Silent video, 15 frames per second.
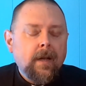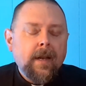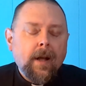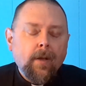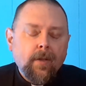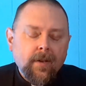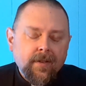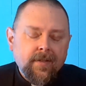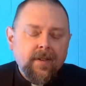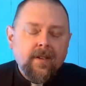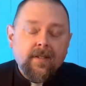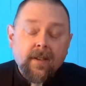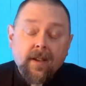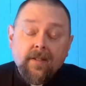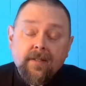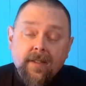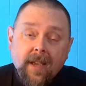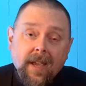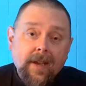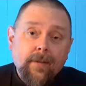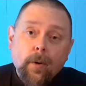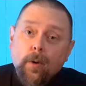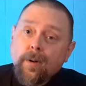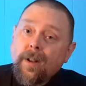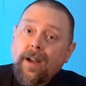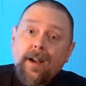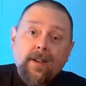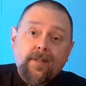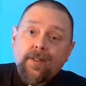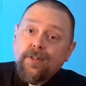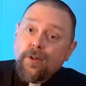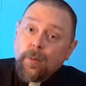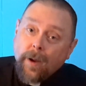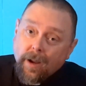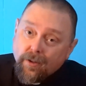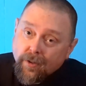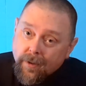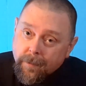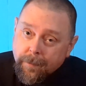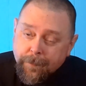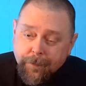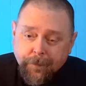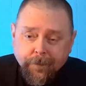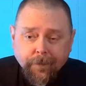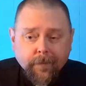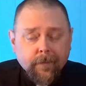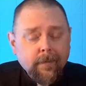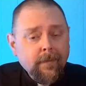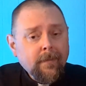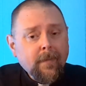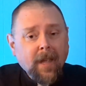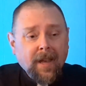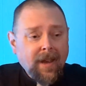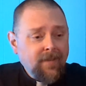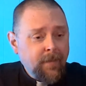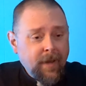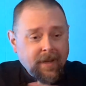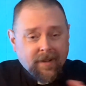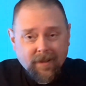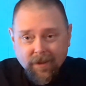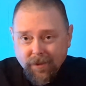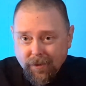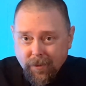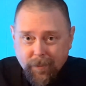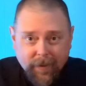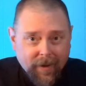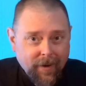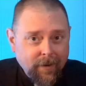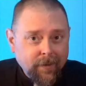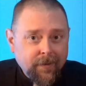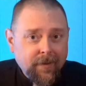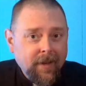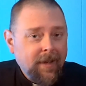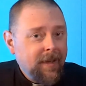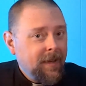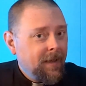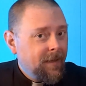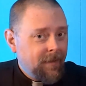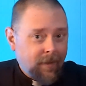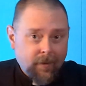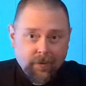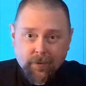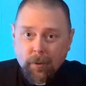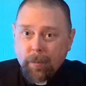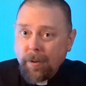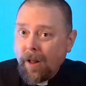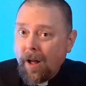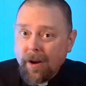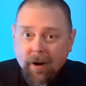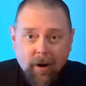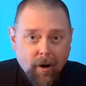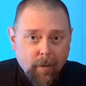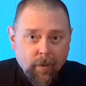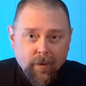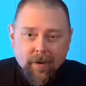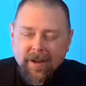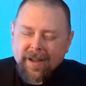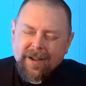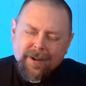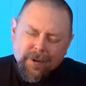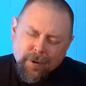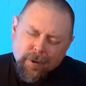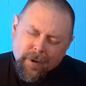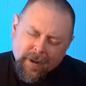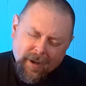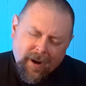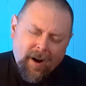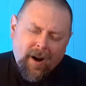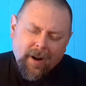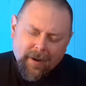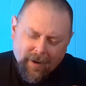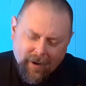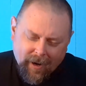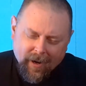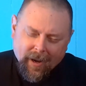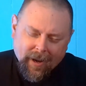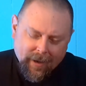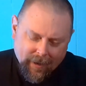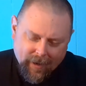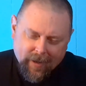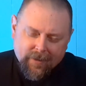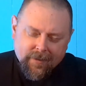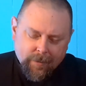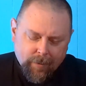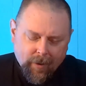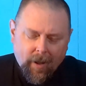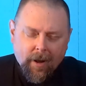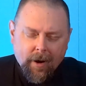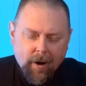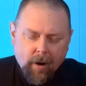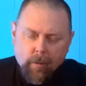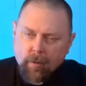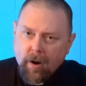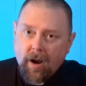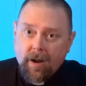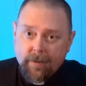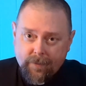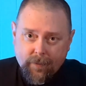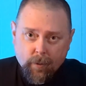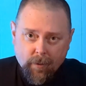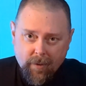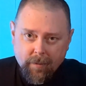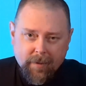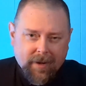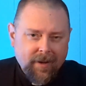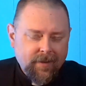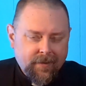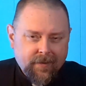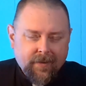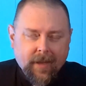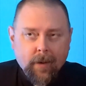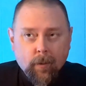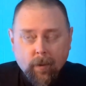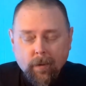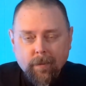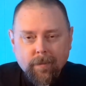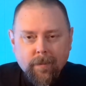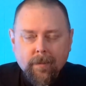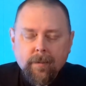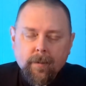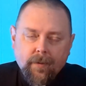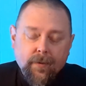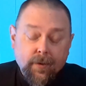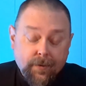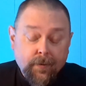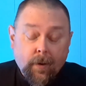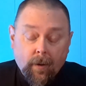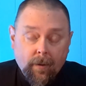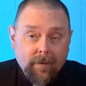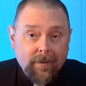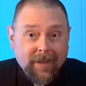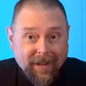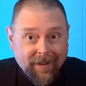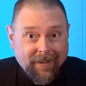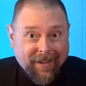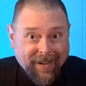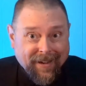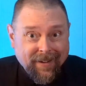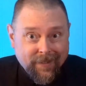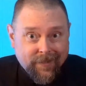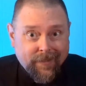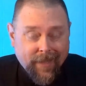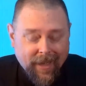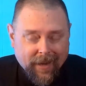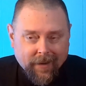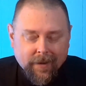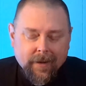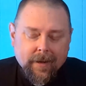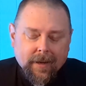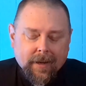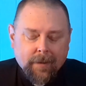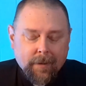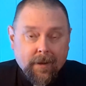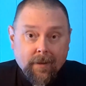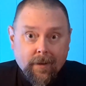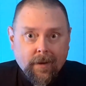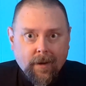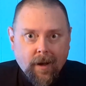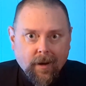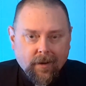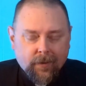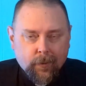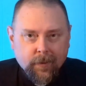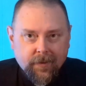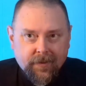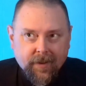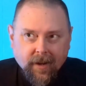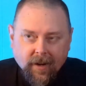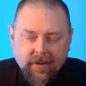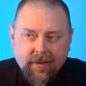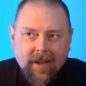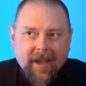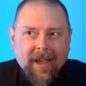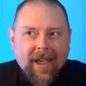Now, this is a save or die situation, and I've made clear to the players that there's no plot armor. Early on, I had some plot armor on for them because they were, well, first of all, little kids then. I mean, the youngest was 6.